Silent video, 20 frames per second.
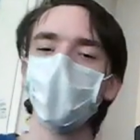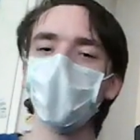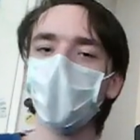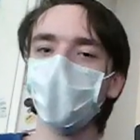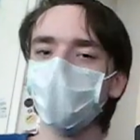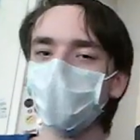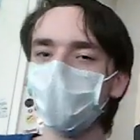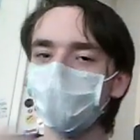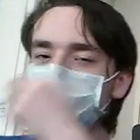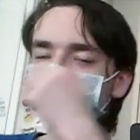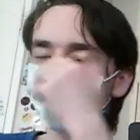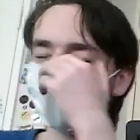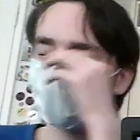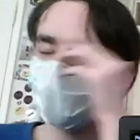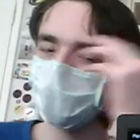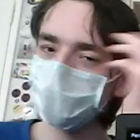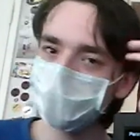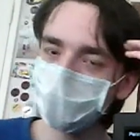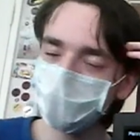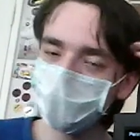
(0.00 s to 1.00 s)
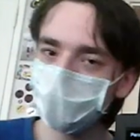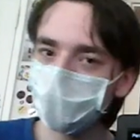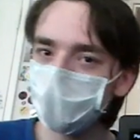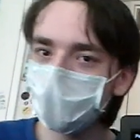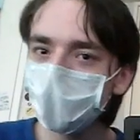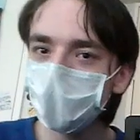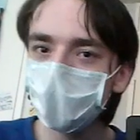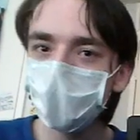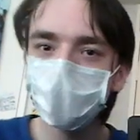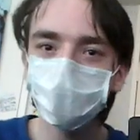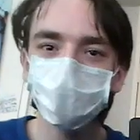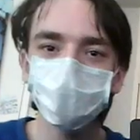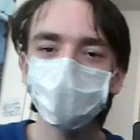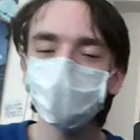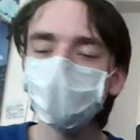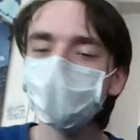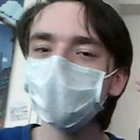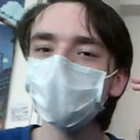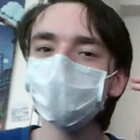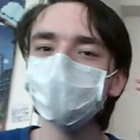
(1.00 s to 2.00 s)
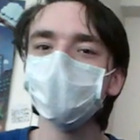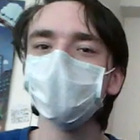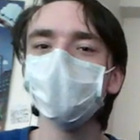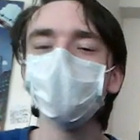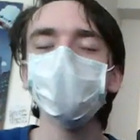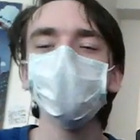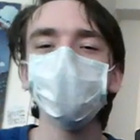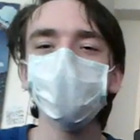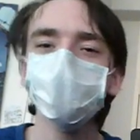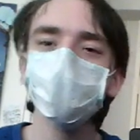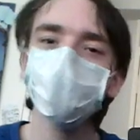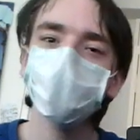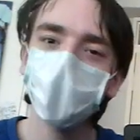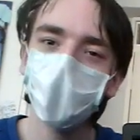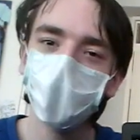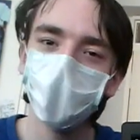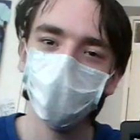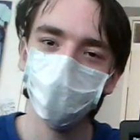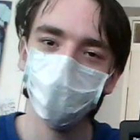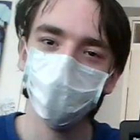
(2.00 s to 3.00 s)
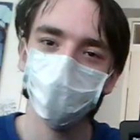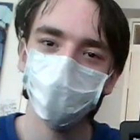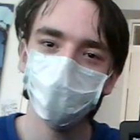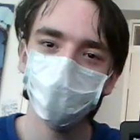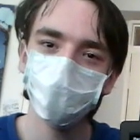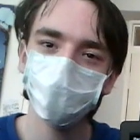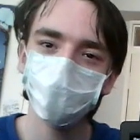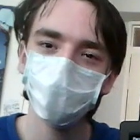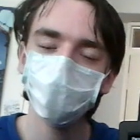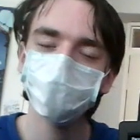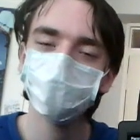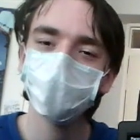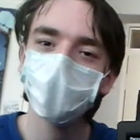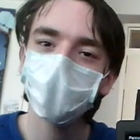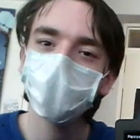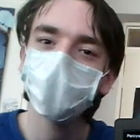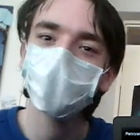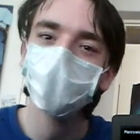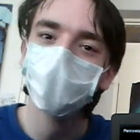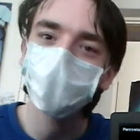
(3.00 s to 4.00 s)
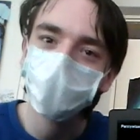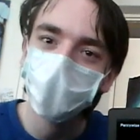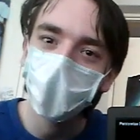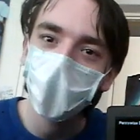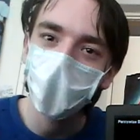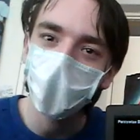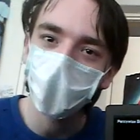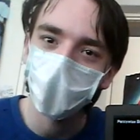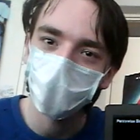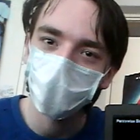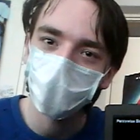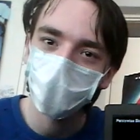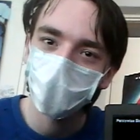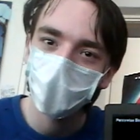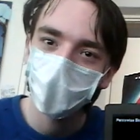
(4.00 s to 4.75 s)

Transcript: I'm like, he's a killer clown. He's a killer clown.